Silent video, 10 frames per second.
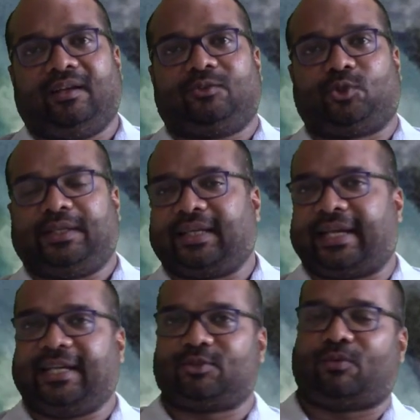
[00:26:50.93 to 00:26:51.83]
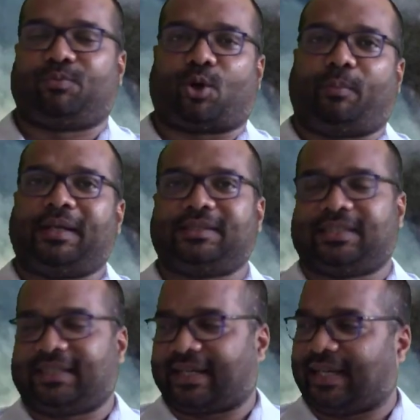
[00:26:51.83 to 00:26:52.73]
So in the case of Romans,
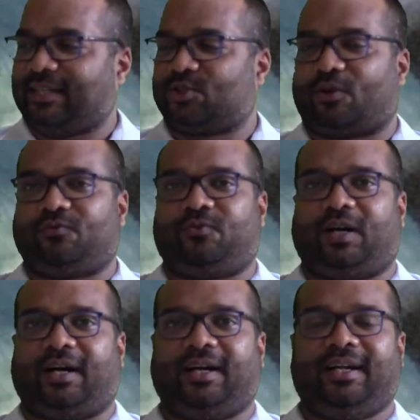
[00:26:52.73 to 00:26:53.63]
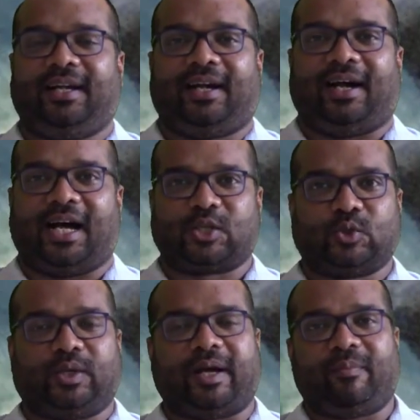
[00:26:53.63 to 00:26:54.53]
in the case of
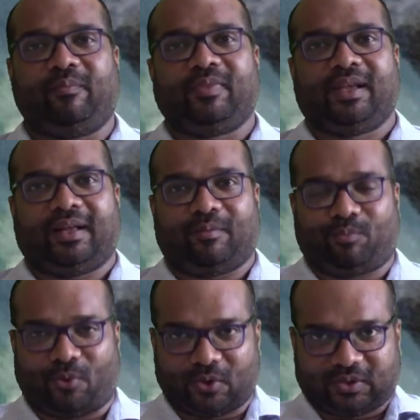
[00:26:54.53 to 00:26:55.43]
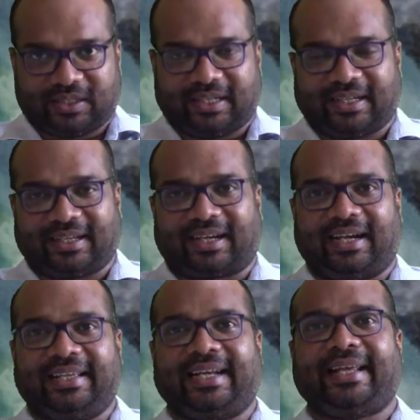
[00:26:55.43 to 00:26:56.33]
Asura, both
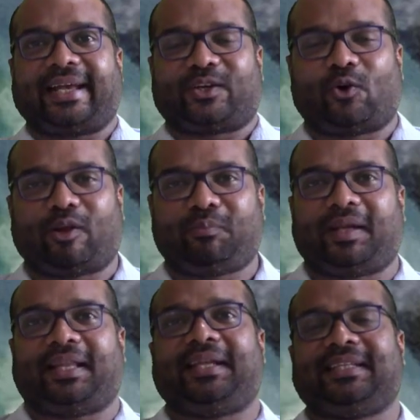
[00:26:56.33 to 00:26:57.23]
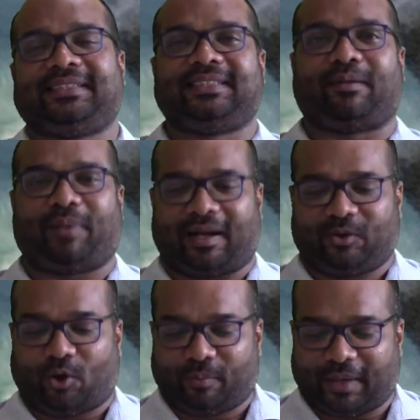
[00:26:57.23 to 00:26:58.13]
clearly acknowledgement that this is a
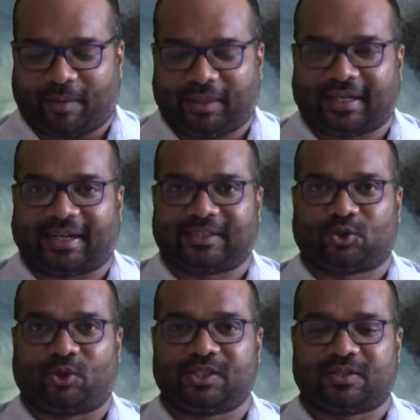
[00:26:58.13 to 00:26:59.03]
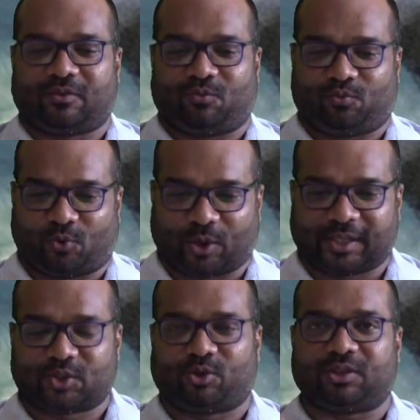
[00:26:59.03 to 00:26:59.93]
non-Brahminical source,
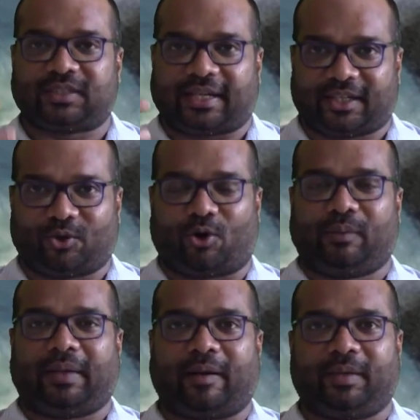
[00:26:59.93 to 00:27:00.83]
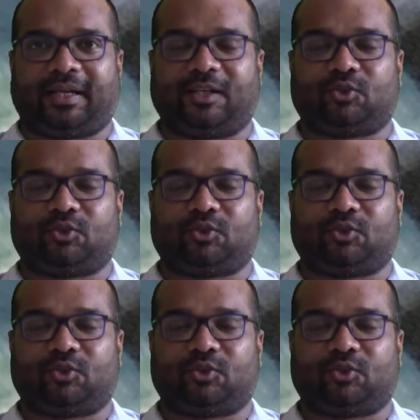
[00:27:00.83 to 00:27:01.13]
foreign source and a non-Brahminical